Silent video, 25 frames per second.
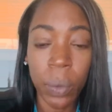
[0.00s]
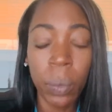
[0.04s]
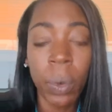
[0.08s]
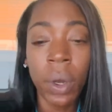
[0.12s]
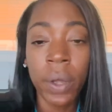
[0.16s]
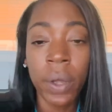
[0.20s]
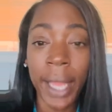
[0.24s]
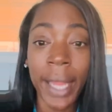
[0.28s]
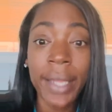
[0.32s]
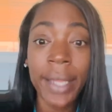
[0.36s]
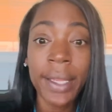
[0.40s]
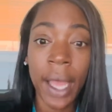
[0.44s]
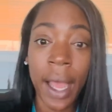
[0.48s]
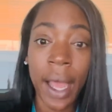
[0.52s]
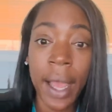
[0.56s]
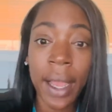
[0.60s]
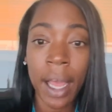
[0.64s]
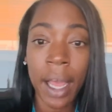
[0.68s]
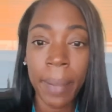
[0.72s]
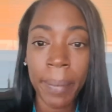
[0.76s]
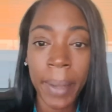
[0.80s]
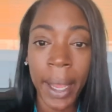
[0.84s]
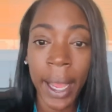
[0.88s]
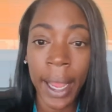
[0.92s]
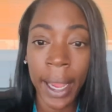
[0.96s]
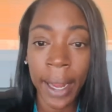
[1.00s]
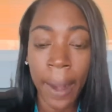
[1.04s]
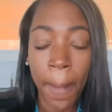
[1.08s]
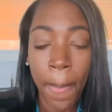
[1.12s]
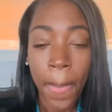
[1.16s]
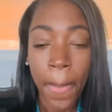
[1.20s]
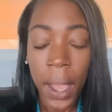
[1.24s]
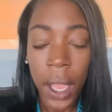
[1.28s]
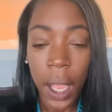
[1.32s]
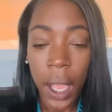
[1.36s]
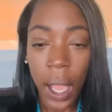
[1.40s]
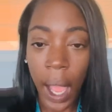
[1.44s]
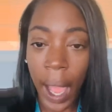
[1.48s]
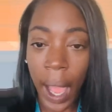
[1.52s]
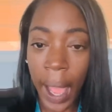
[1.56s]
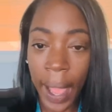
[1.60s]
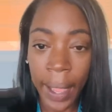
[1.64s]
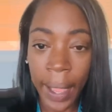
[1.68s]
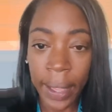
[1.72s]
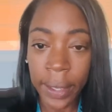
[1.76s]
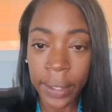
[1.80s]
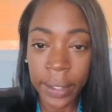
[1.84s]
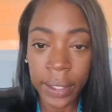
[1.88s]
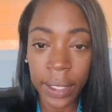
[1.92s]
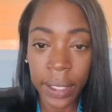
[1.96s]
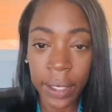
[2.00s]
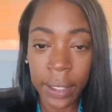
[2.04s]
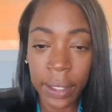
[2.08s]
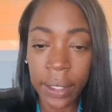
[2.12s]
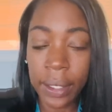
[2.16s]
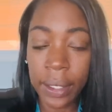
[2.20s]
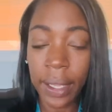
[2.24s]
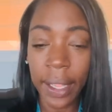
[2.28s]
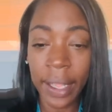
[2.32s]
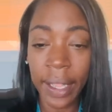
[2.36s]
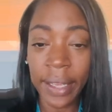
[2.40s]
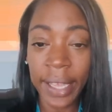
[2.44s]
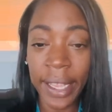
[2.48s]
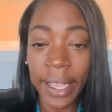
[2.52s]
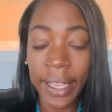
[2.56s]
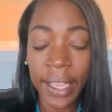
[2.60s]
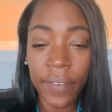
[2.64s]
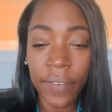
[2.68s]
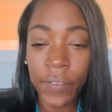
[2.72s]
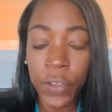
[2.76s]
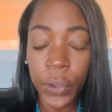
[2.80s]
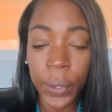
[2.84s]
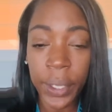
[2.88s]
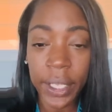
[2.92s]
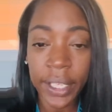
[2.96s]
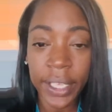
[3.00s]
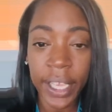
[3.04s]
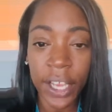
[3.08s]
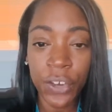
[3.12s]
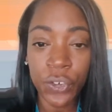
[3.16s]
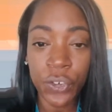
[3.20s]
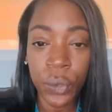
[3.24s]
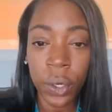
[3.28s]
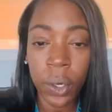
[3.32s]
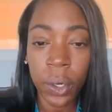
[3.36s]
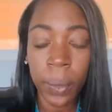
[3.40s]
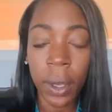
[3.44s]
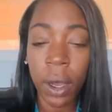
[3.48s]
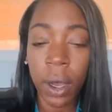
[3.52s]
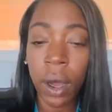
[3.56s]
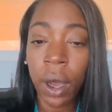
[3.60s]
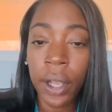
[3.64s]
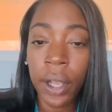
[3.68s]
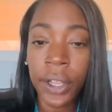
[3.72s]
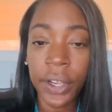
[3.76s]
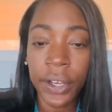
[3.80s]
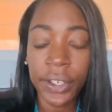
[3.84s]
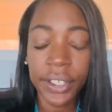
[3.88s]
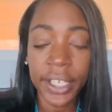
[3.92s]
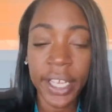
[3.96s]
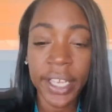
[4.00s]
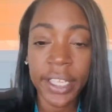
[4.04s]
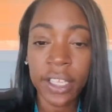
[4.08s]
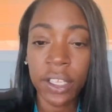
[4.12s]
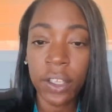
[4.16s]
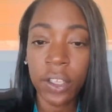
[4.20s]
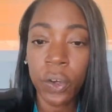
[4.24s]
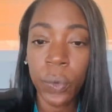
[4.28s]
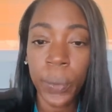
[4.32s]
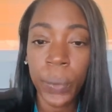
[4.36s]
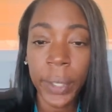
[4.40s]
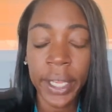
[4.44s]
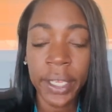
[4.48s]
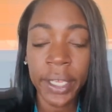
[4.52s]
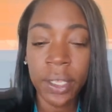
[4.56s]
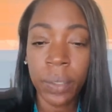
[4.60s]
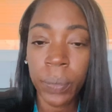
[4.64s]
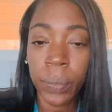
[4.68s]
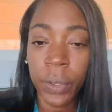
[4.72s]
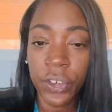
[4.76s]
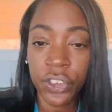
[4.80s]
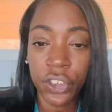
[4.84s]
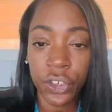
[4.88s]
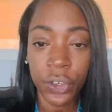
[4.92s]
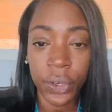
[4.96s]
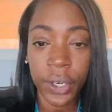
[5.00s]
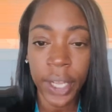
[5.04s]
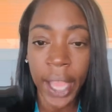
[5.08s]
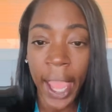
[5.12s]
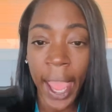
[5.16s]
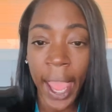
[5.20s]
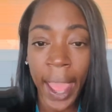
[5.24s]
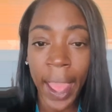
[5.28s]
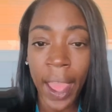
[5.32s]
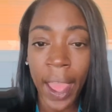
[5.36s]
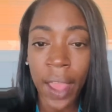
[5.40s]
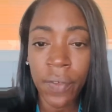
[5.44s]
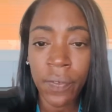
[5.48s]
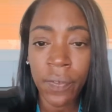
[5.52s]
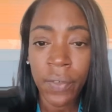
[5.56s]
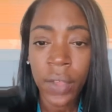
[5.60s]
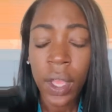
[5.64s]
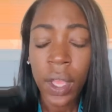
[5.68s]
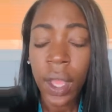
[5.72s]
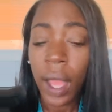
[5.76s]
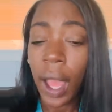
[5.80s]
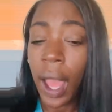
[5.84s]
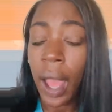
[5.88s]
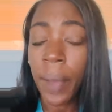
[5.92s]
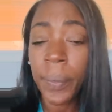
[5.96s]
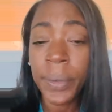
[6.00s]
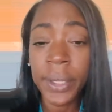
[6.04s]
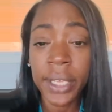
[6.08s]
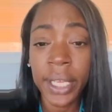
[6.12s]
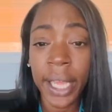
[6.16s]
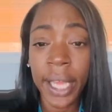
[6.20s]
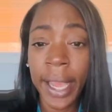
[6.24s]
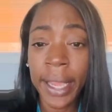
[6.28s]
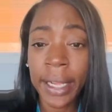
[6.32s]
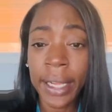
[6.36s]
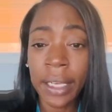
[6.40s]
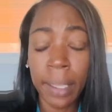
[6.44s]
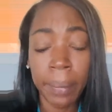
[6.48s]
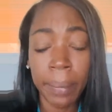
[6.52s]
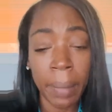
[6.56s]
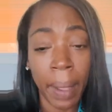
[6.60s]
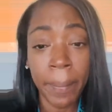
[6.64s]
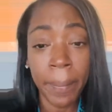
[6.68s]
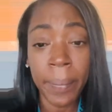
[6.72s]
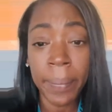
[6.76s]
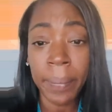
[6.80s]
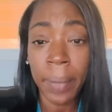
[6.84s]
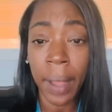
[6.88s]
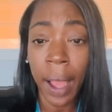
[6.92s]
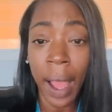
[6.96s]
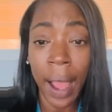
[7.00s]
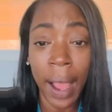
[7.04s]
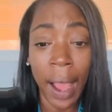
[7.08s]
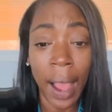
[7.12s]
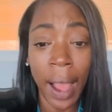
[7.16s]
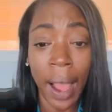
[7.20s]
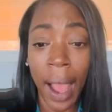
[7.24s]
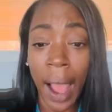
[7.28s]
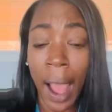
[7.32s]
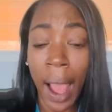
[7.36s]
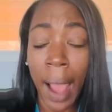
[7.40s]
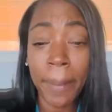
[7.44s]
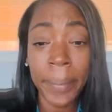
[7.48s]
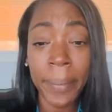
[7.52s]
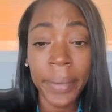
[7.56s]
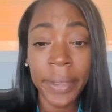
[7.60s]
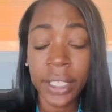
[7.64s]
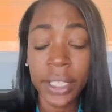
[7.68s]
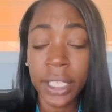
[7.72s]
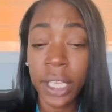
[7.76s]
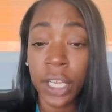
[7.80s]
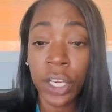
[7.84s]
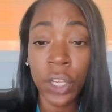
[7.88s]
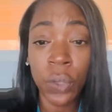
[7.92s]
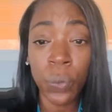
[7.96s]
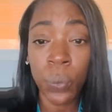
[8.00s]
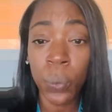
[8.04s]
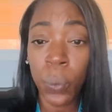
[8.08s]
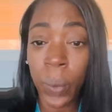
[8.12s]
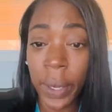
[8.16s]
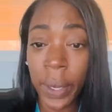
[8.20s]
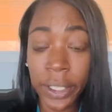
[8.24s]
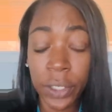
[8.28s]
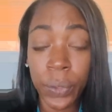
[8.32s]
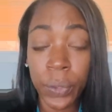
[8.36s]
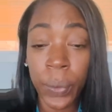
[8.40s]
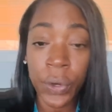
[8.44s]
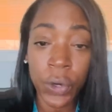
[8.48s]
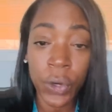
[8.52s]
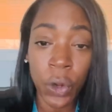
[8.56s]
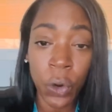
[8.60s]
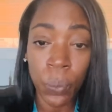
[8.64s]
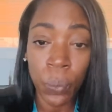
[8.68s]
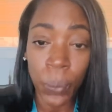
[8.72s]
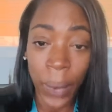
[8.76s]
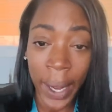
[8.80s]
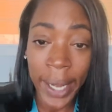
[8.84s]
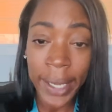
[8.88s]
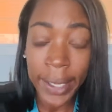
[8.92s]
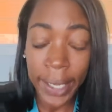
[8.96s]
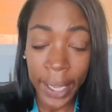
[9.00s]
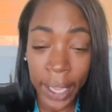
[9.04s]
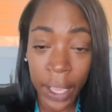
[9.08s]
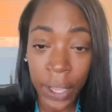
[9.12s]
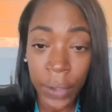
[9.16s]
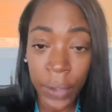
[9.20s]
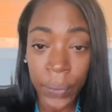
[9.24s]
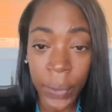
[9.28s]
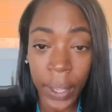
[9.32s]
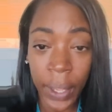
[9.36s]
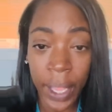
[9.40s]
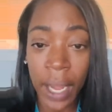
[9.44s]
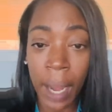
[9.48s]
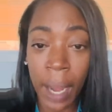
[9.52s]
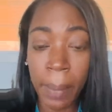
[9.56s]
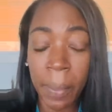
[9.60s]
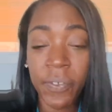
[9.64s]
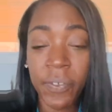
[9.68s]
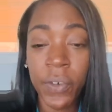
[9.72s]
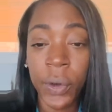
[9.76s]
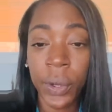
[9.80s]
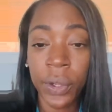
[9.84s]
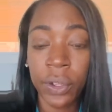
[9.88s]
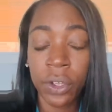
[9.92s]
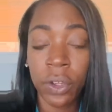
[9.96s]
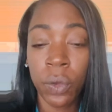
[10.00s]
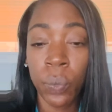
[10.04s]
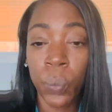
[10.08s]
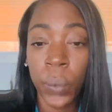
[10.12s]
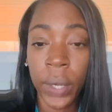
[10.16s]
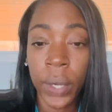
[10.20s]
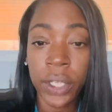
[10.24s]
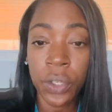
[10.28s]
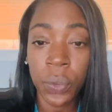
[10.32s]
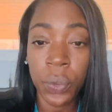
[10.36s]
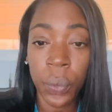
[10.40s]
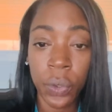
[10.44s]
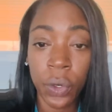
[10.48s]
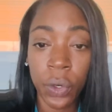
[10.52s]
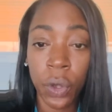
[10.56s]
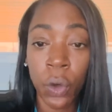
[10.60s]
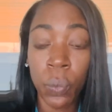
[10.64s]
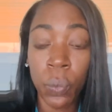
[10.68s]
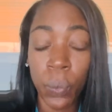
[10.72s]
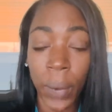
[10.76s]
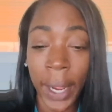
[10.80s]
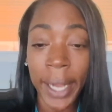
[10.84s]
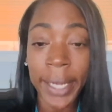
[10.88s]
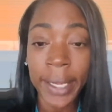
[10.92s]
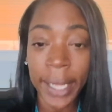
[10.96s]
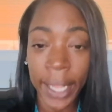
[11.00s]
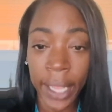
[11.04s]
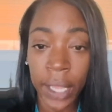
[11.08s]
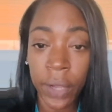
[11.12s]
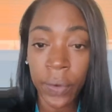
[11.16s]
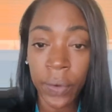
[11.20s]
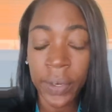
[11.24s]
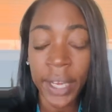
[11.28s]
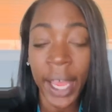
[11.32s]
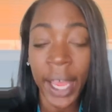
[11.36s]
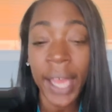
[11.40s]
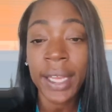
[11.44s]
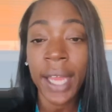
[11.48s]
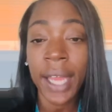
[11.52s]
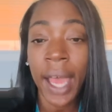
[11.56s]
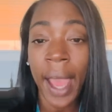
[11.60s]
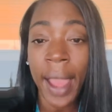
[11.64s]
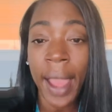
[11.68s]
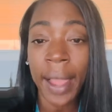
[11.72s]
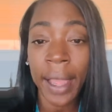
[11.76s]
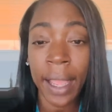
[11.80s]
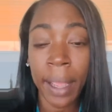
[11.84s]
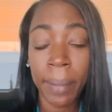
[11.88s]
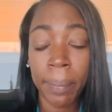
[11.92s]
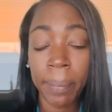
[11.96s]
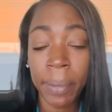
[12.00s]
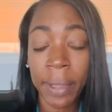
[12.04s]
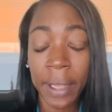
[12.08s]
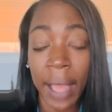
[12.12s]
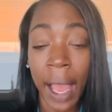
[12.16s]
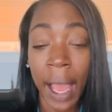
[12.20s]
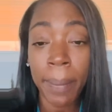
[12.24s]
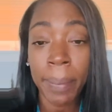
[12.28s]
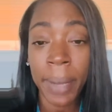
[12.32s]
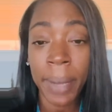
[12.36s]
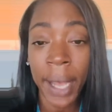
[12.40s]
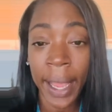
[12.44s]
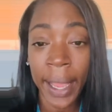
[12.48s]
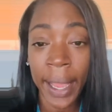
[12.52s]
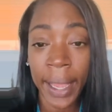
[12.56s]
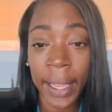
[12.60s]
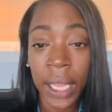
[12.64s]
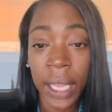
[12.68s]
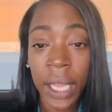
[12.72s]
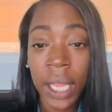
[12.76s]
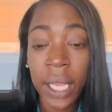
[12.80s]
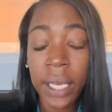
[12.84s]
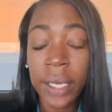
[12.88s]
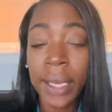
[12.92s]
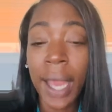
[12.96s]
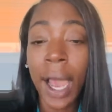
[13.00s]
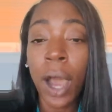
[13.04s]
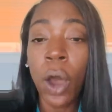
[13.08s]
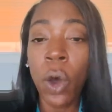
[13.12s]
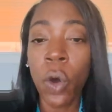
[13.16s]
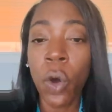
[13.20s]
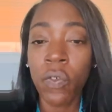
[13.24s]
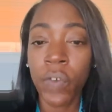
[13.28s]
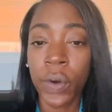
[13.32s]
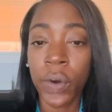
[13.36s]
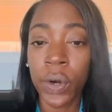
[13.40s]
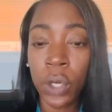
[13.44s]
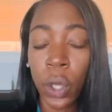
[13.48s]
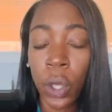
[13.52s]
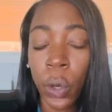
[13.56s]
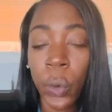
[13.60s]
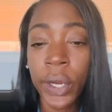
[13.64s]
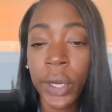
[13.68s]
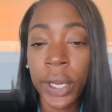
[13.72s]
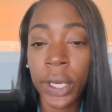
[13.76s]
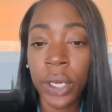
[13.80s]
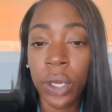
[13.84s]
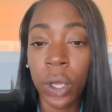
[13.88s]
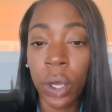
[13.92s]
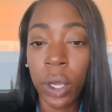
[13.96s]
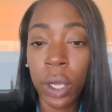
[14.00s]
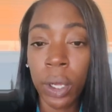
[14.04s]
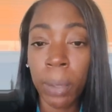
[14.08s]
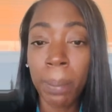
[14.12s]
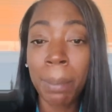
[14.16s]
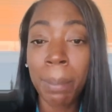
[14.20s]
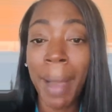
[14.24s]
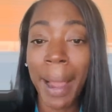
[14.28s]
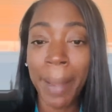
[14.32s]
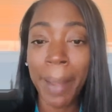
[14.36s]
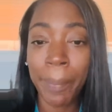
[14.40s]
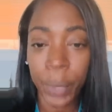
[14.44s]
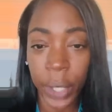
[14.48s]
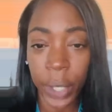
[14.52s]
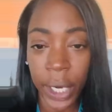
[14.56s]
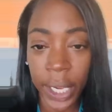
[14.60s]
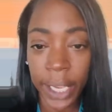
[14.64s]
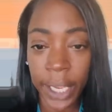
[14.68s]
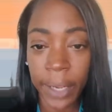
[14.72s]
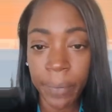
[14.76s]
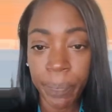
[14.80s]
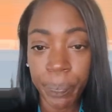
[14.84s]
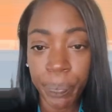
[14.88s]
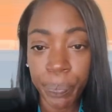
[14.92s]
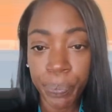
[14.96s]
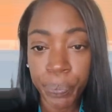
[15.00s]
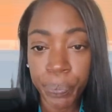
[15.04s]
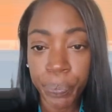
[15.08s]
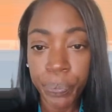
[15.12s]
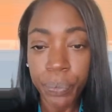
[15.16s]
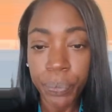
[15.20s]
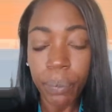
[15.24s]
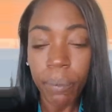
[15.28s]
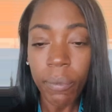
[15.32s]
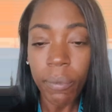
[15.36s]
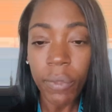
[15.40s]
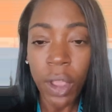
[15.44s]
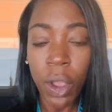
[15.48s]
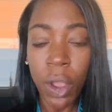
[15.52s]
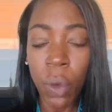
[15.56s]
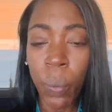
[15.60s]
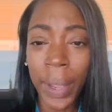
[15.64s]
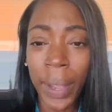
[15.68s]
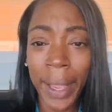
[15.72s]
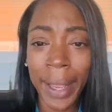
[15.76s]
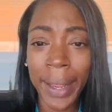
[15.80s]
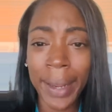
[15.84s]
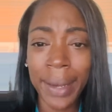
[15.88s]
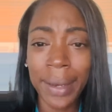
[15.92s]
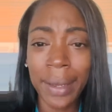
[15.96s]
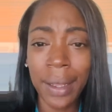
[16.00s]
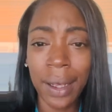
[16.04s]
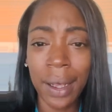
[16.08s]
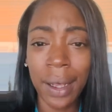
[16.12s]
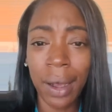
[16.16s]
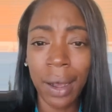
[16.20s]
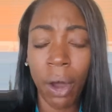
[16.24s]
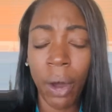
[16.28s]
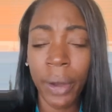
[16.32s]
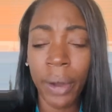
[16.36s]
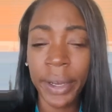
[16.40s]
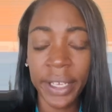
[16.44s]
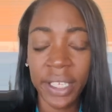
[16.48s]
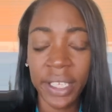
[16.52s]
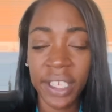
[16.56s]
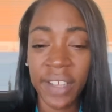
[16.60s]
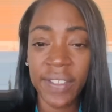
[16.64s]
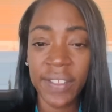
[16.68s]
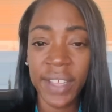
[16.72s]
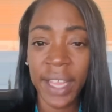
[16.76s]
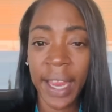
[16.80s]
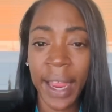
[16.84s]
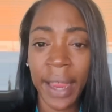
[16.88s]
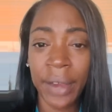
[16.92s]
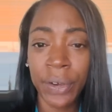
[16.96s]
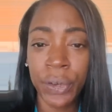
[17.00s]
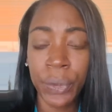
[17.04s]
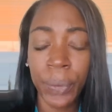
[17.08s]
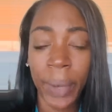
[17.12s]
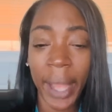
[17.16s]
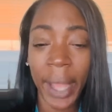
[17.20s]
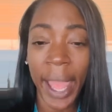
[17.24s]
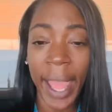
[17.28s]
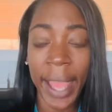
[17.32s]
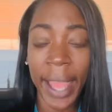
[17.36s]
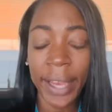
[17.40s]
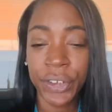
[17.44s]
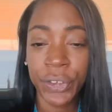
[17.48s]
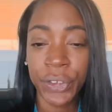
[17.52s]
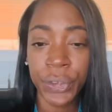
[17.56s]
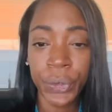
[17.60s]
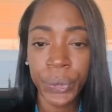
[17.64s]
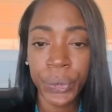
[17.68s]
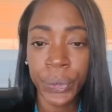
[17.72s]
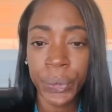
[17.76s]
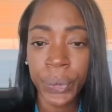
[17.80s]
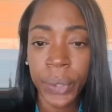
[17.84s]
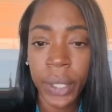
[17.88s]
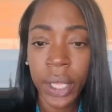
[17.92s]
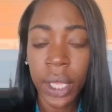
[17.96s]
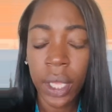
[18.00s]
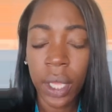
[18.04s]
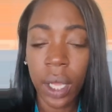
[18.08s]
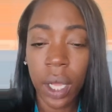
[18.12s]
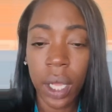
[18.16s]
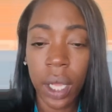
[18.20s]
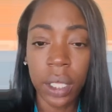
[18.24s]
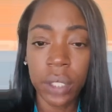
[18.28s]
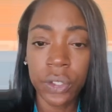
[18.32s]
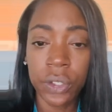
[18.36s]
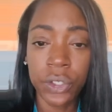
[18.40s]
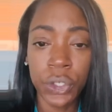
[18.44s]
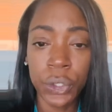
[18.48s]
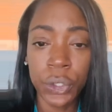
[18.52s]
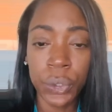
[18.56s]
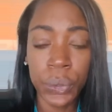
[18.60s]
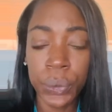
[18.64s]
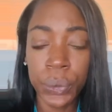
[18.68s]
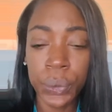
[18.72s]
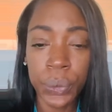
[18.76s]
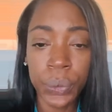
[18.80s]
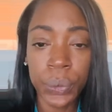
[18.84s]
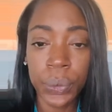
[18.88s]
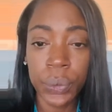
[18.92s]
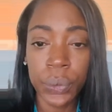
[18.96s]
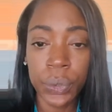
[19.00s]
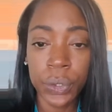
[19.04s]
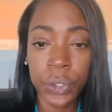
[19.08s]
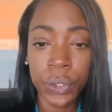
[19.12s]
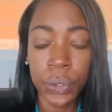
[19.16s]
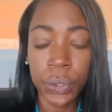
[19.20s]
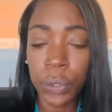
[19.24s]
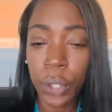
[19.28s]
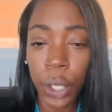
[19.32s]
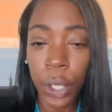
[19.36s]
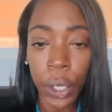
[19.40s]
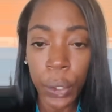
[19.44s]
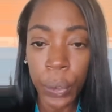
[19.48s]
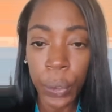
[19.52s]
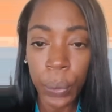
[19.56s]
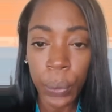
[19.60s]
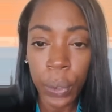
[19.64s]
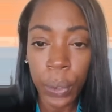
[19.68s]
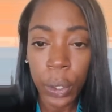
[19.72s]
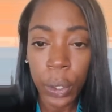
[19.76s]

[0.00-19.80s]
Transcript: I got by. They give you a schedule with all your tests and quiz and what you're gonna have. I was like, I'm gonna study what's going on right now, and I'm gonna focus on what's going on right now. And that's how I got by, not overloading my brain with all the stuff that I knew I had to know.